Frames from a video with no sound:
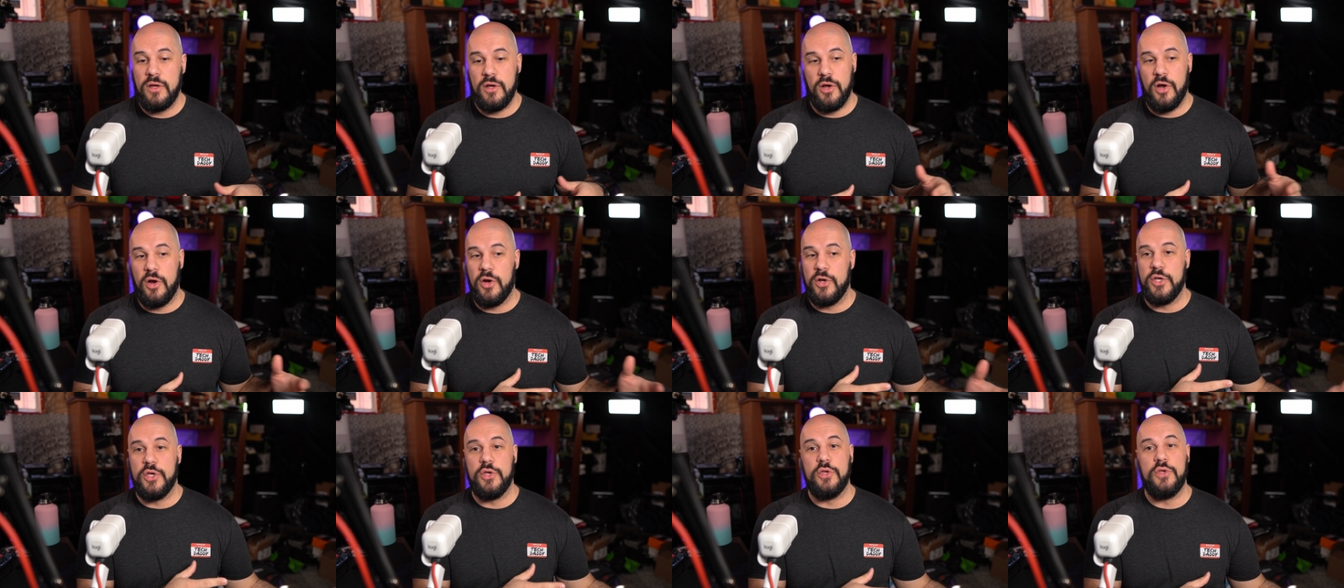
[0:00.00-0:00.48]

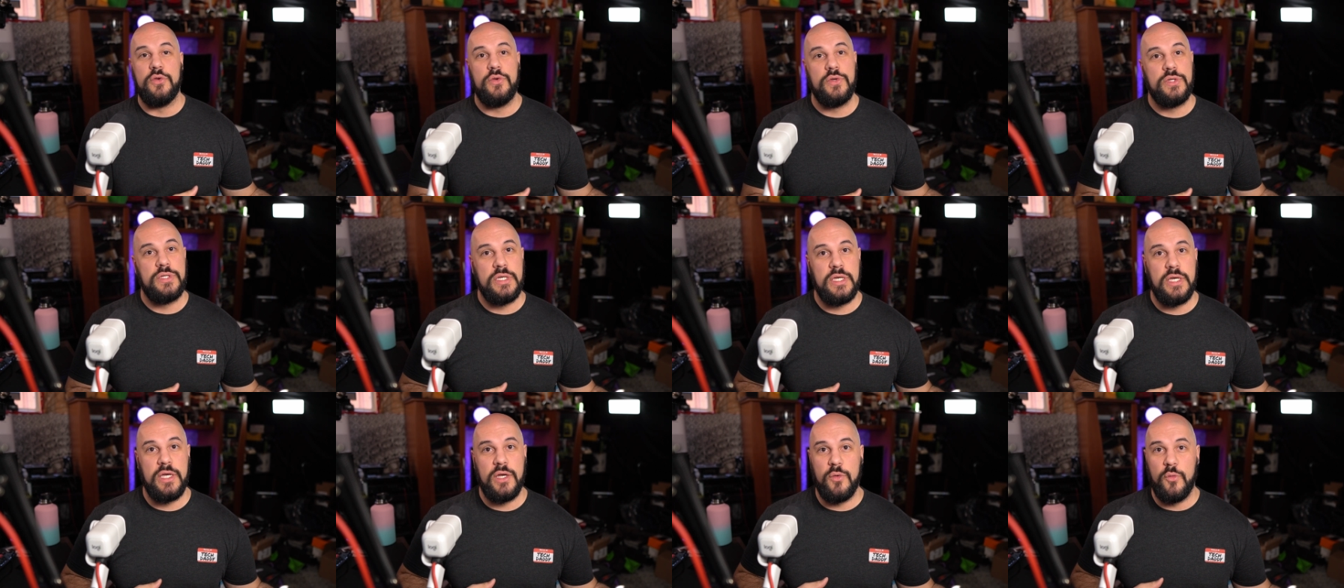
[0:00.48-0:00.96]
Are you
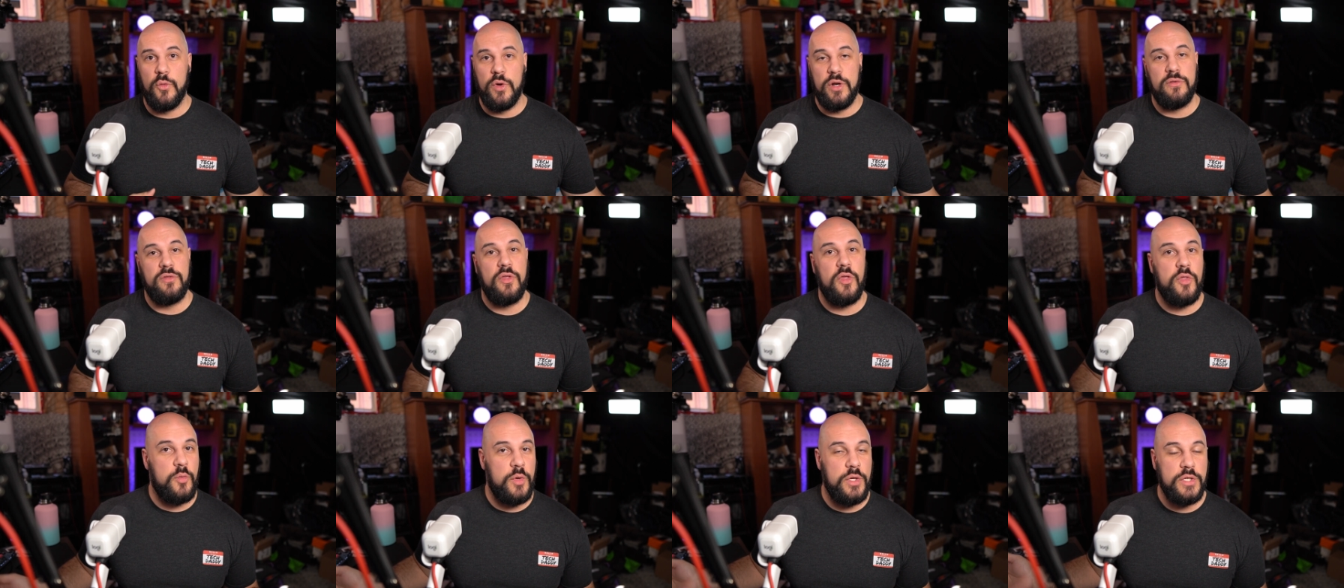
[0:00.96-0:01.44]
using one
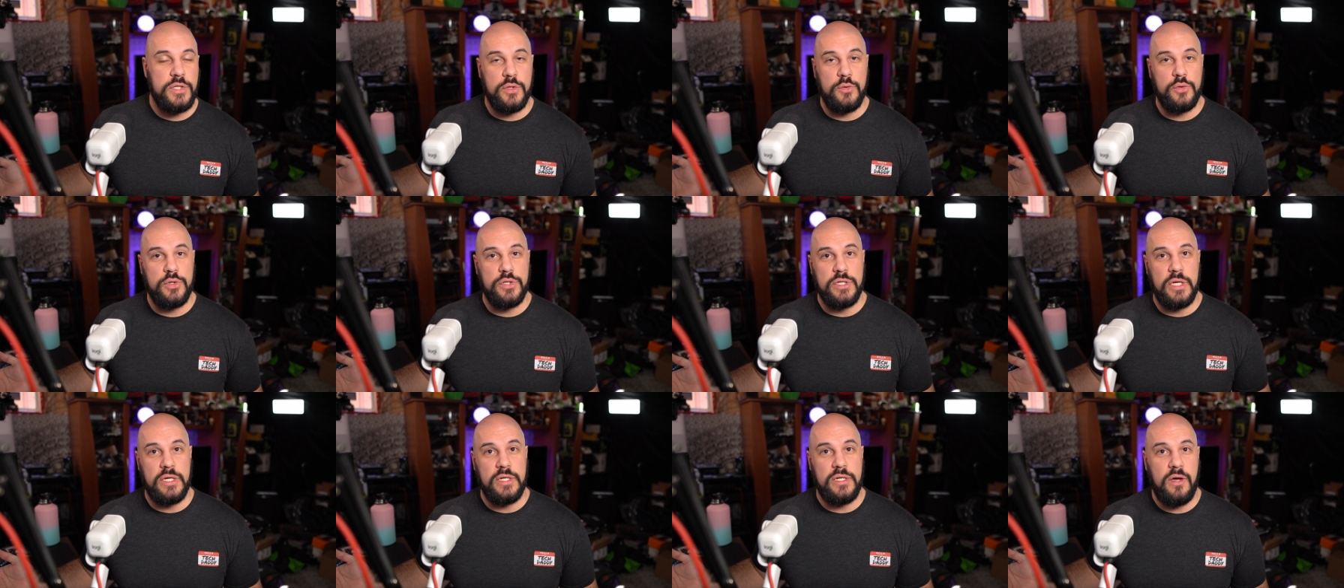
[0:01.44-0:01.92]
of the three
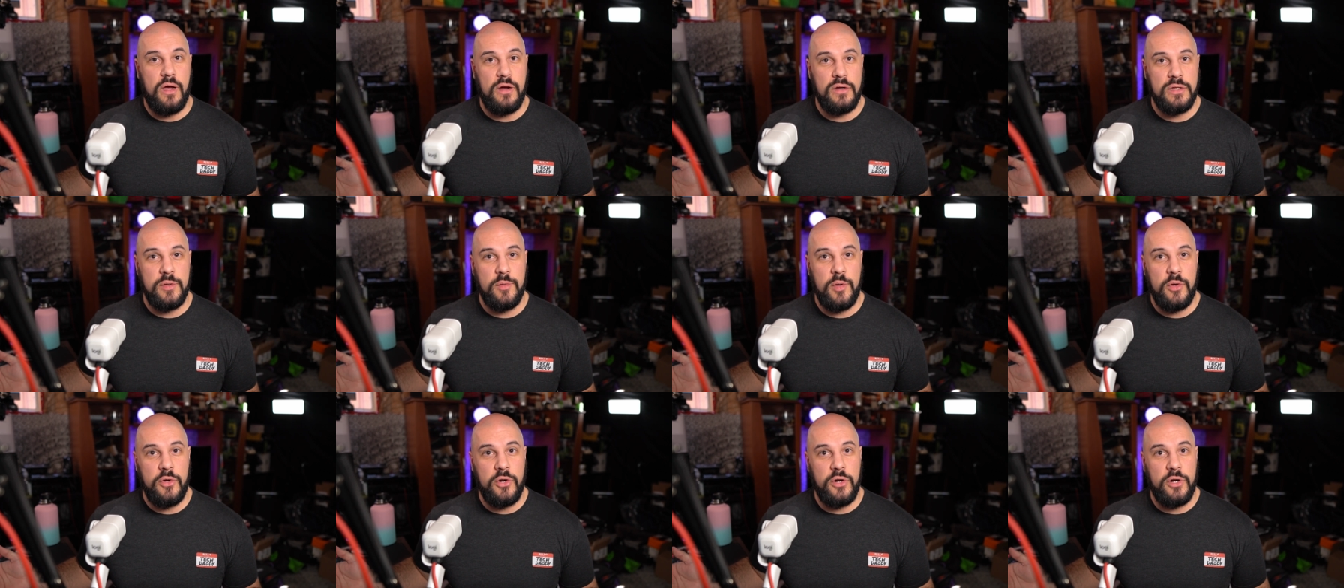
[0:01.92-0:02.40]
solutions I talked
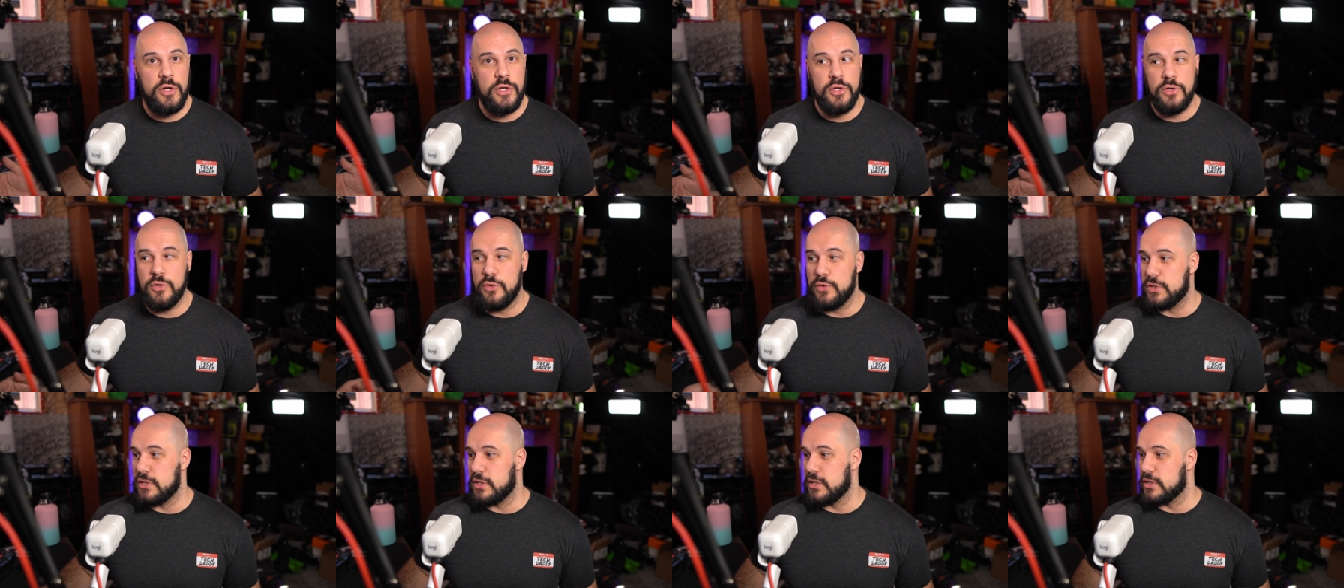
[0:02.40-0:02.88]
about? Are you
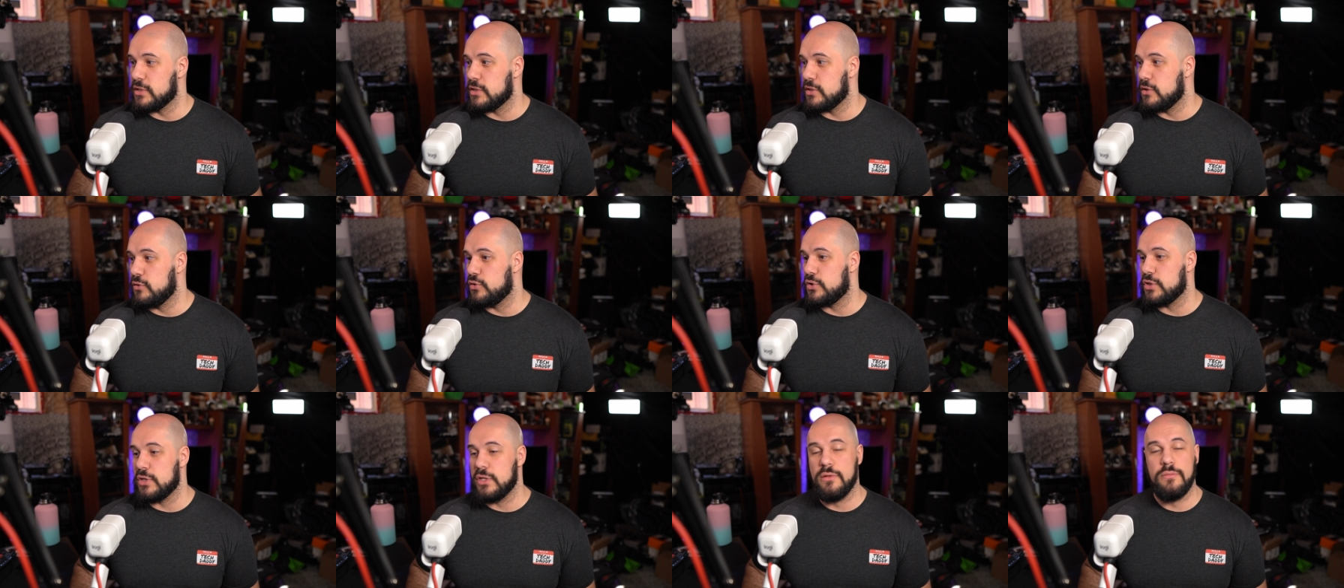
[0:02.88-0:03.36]
using a
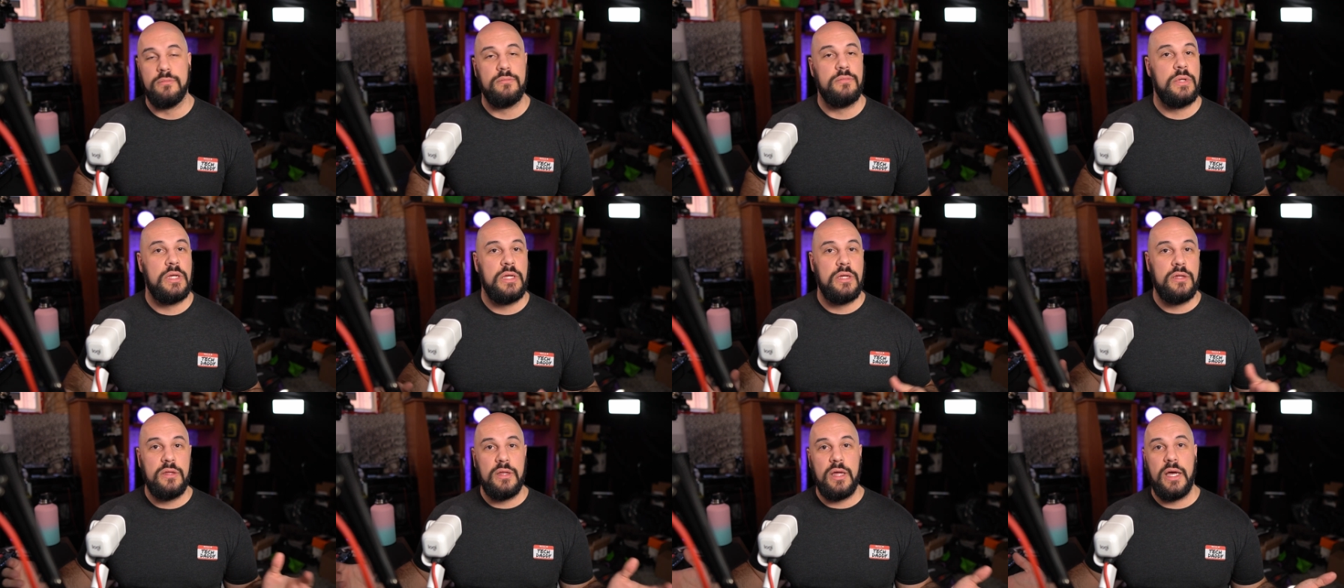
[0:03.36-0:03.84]
solution
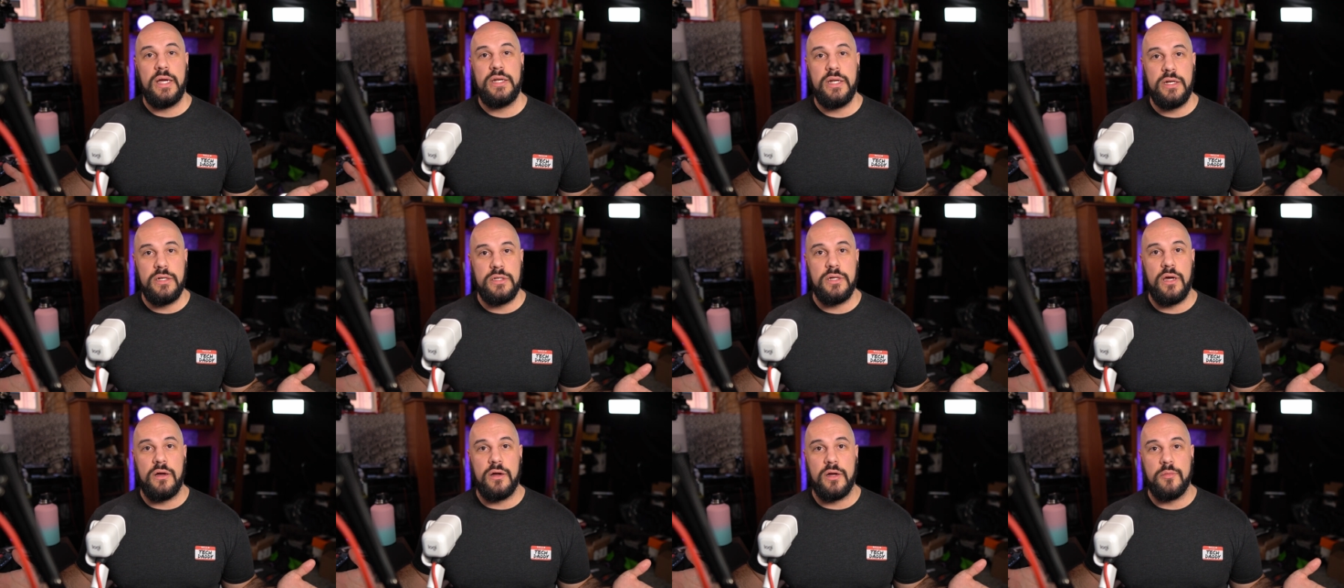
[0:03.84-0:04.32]
I
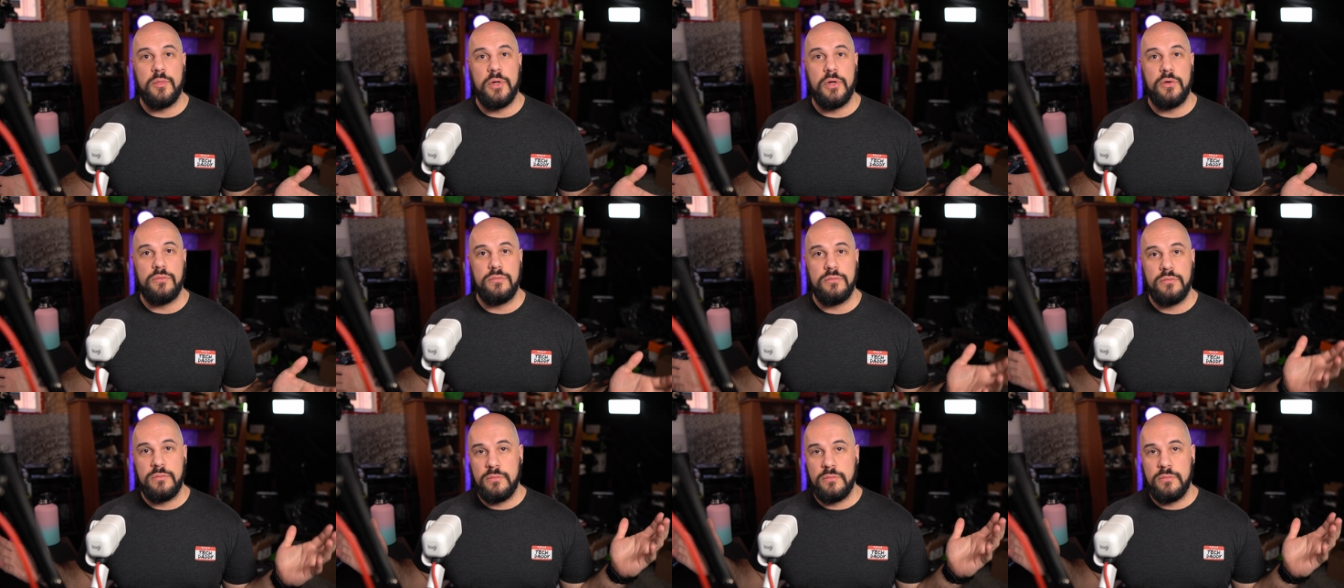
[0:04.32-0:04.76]
didn't talk about?